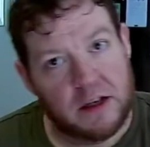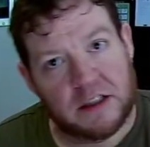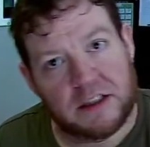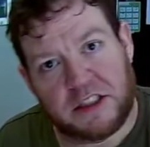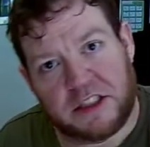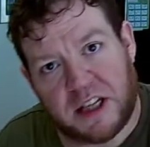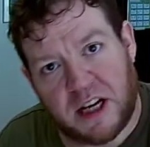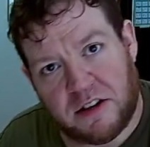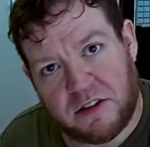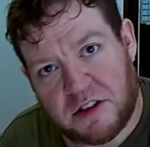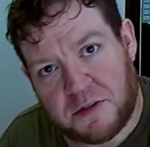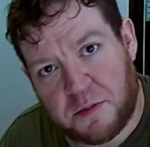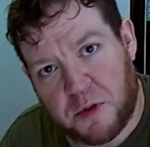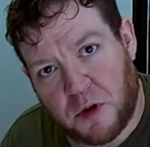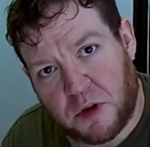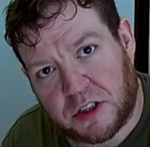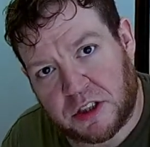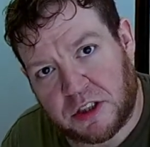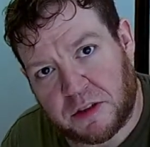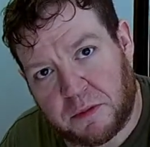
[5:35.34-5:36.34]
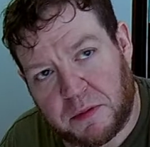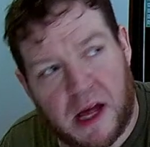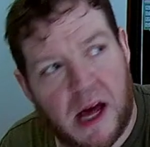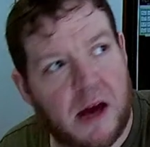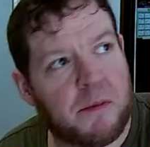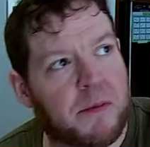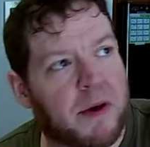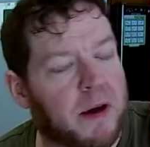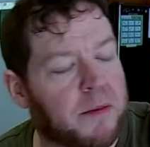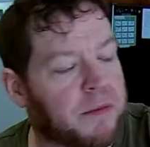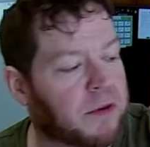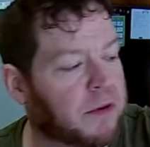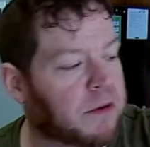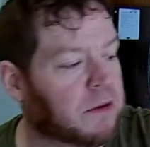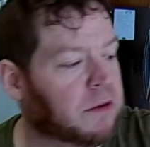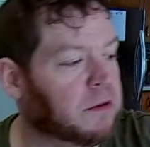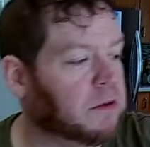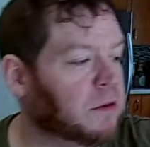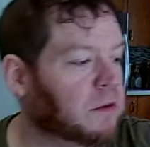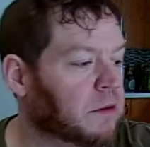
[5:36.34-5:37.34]
Generous portion of black pepper.
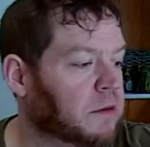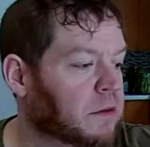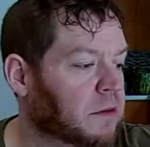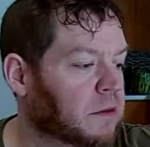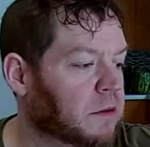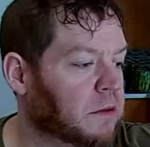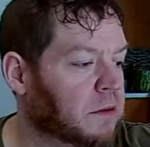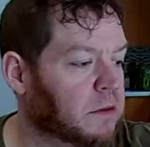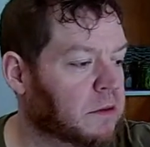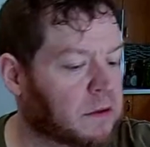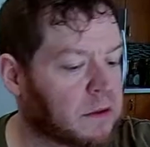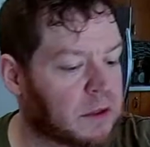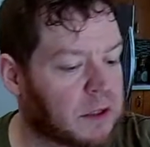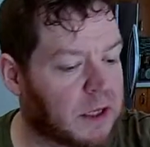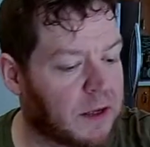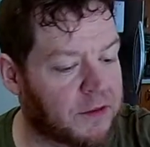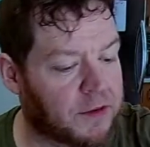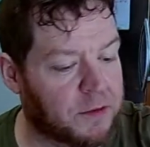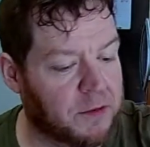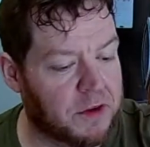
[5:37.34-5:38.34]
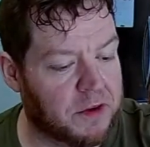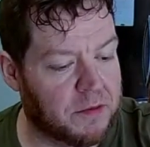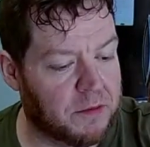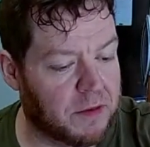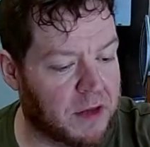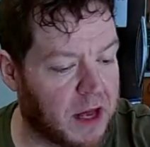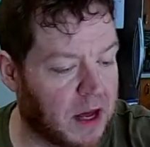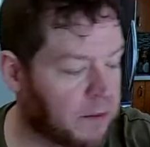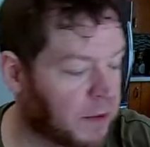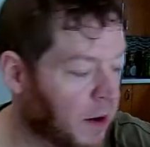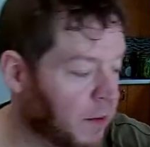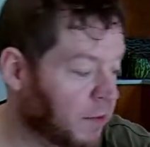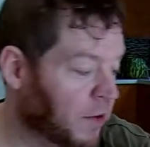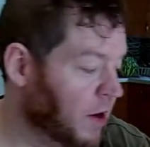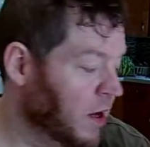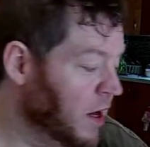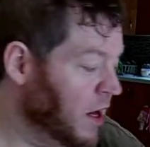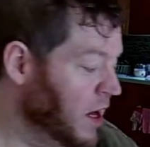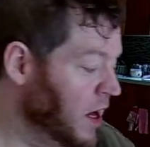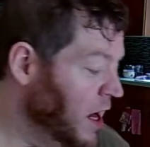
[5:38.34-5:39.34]
Loves me some black
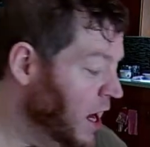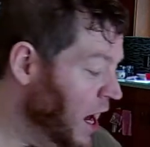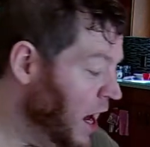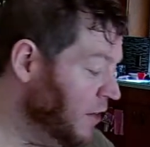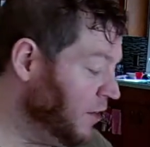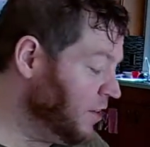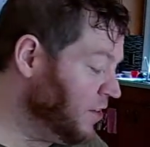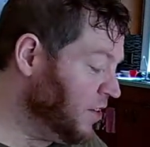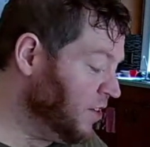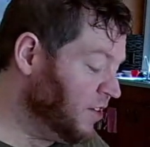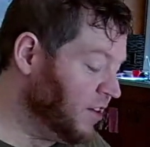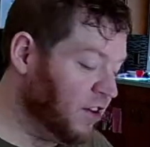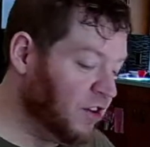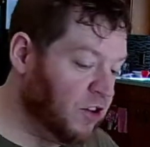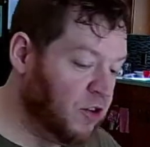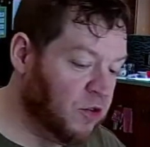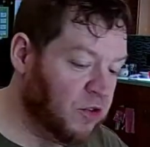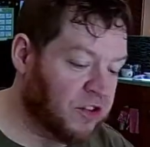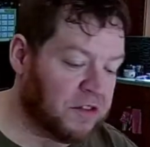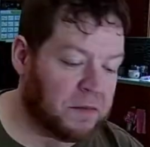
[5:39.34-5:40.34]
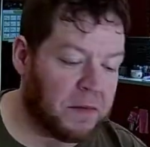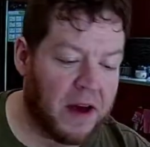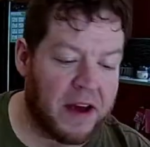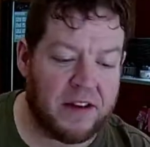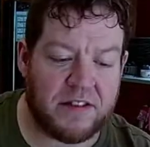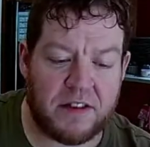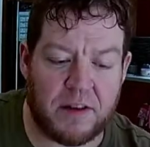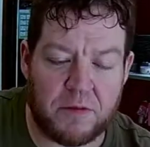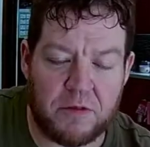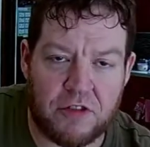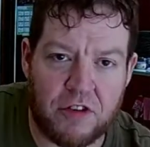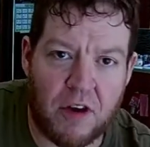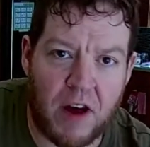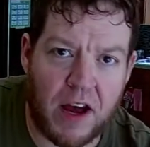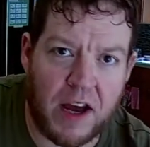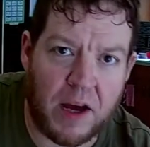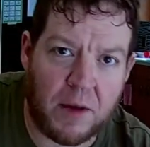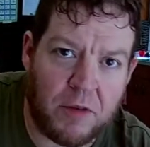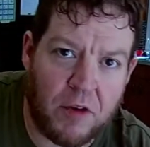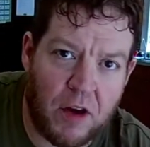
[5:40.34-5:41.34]
pepper. And this is a new spice I'm
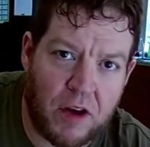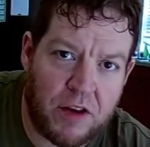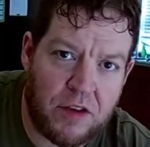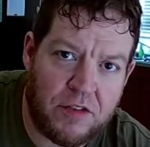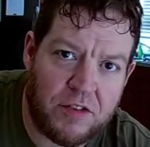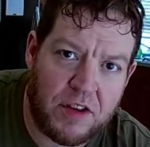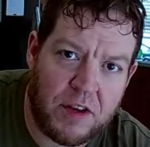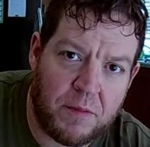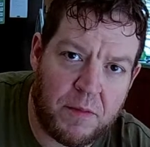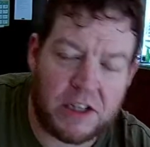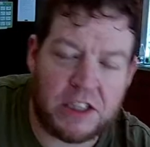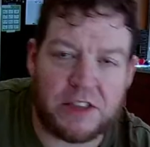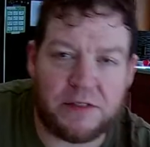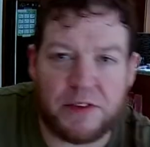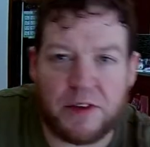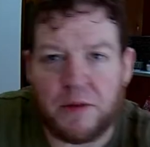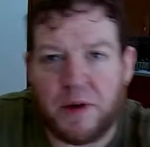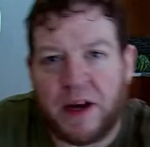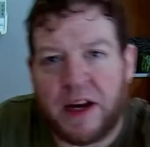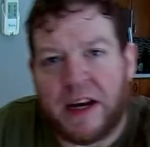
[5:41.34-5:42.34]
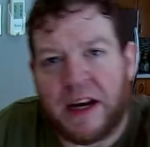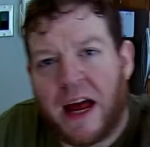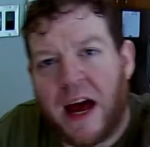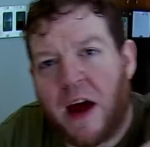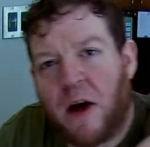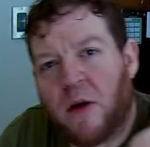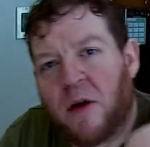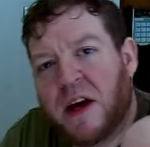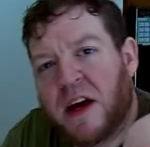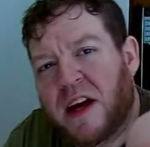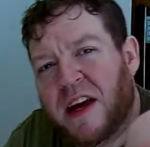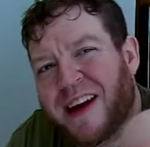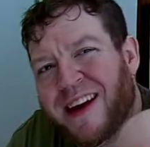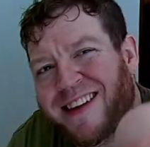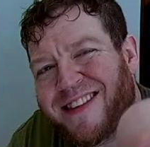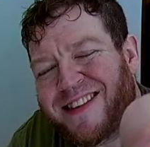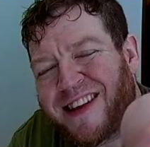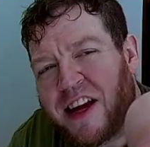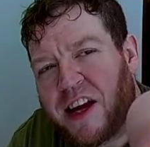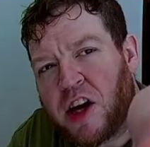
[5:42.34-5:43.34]
trying. I'm not using much of it right now.
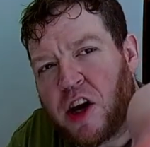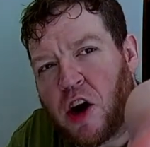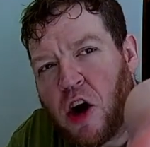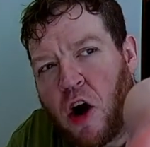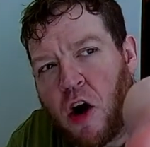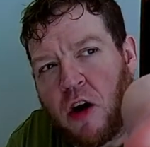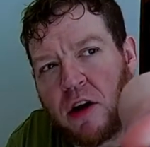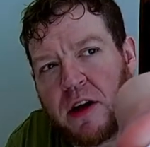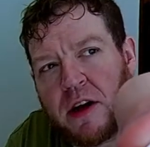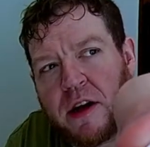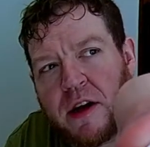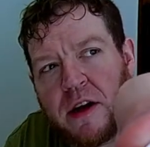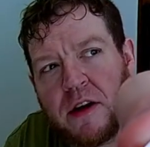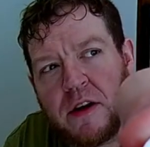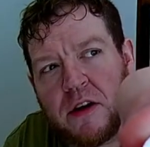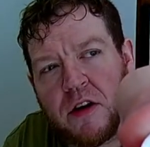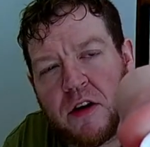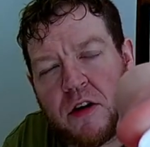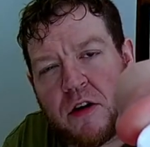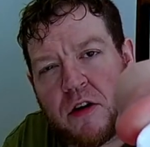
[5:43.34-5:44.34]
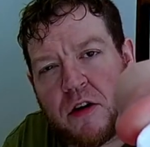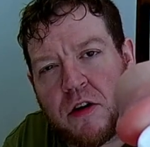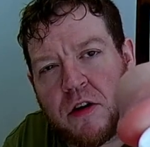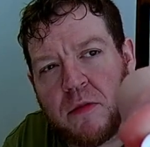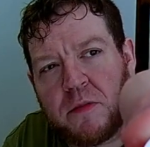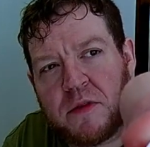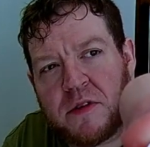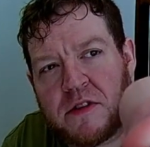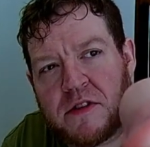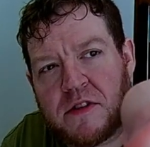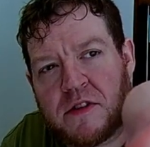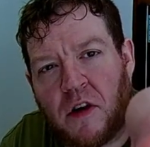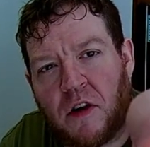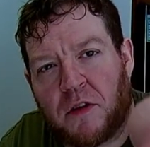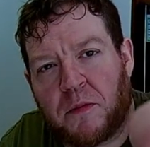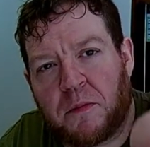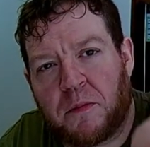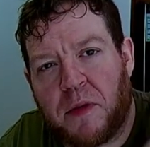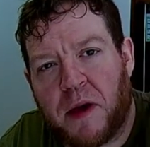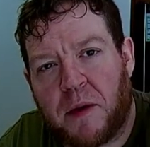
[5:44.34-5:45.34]
It's a garlic, herb,
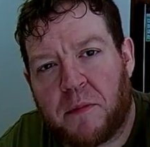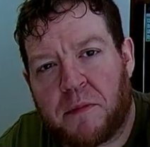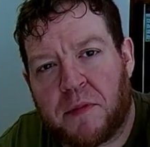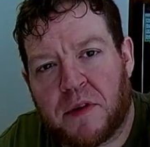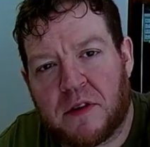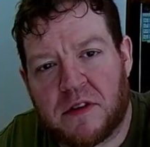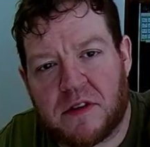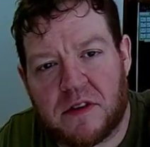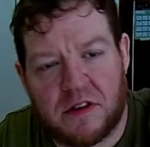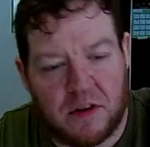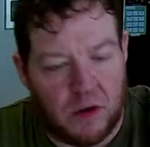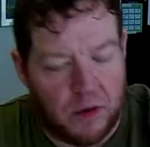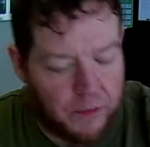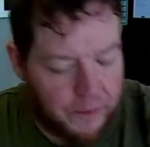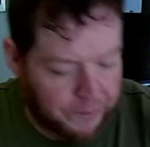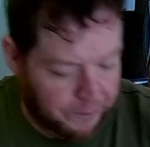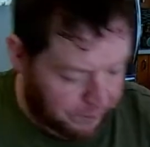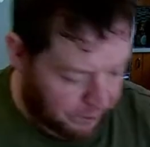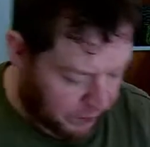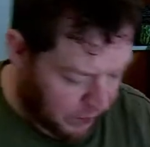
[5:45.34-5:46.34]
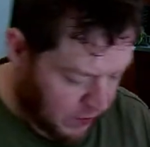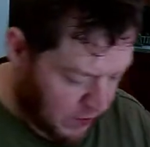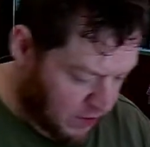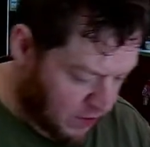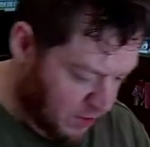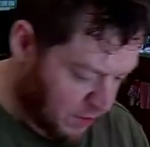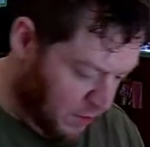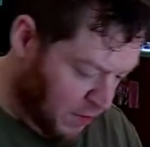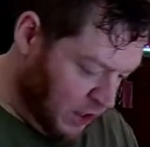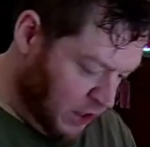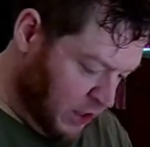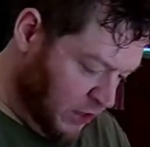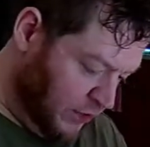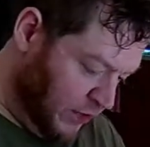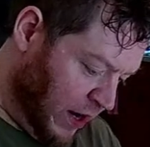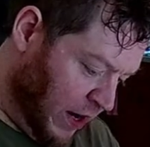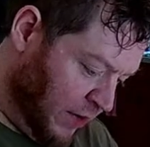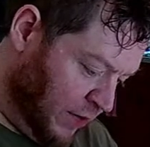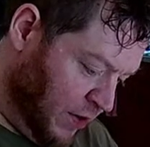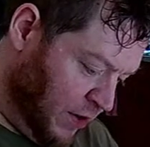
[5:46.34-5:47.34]
salt, and pepper. So there's a bunch of
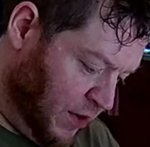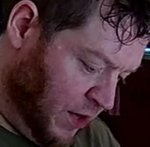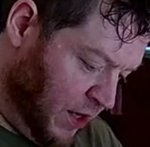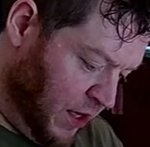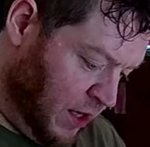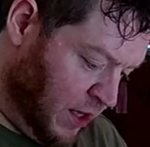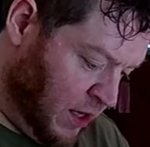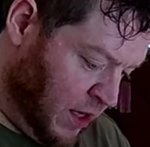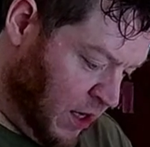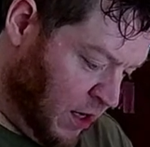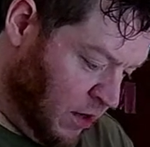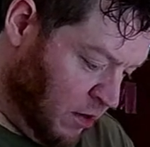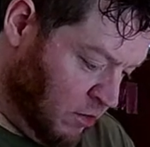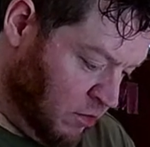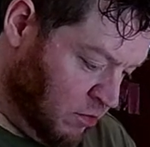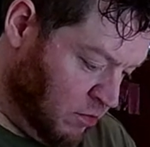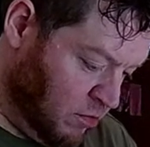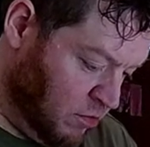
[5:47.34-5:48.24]
everything in there.